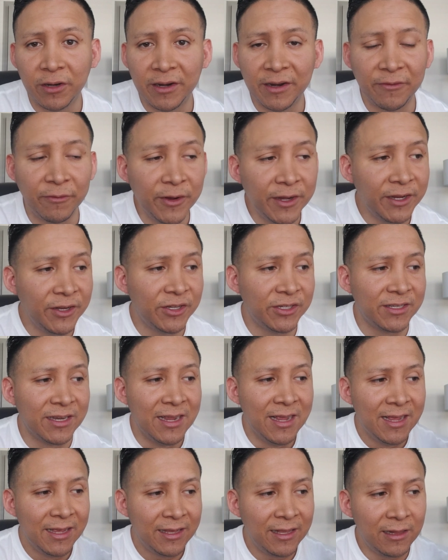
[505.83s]
And if we can just
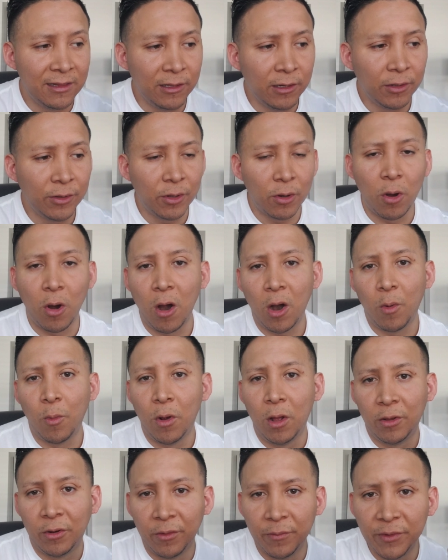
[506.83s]
clear their heart
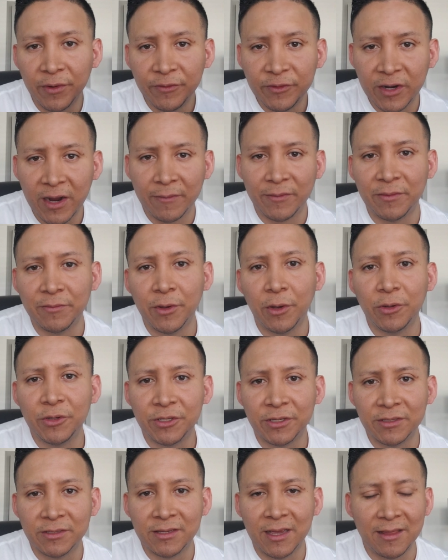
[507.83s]
wall or remove trapped
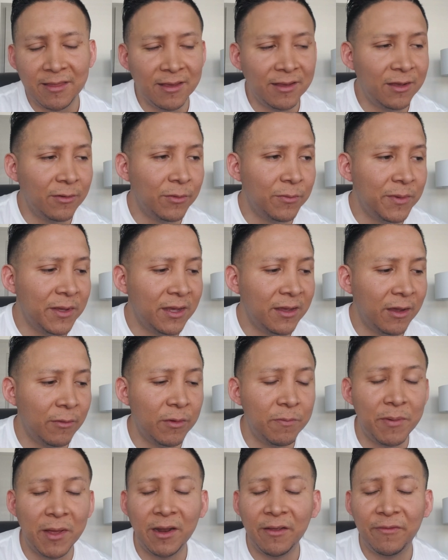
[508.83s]
emotions, I think it would, be, it
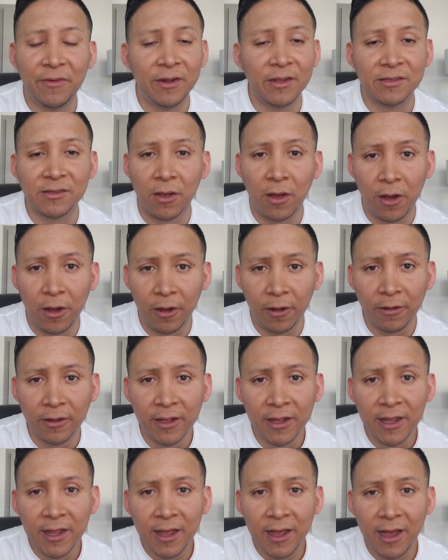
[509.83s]
would benefit us all
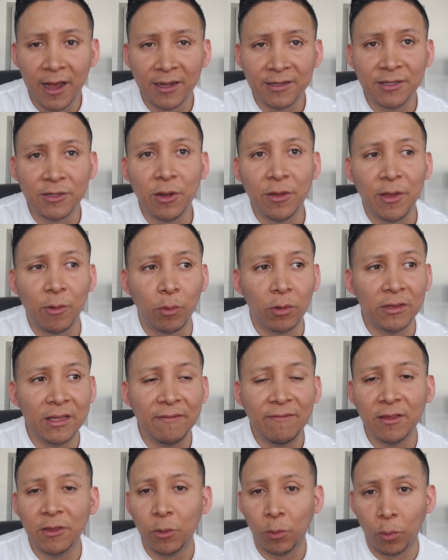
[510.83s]
uh, to know that we're
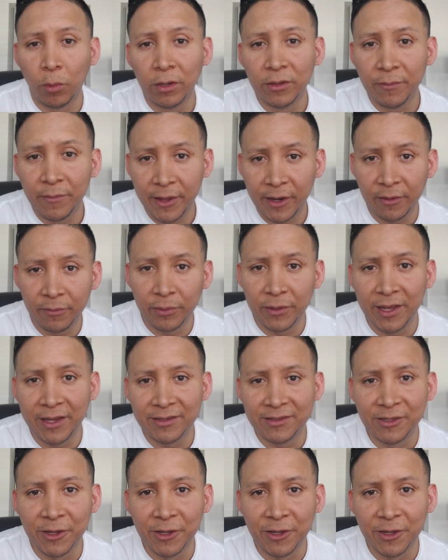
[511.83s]
leaving the world a better place.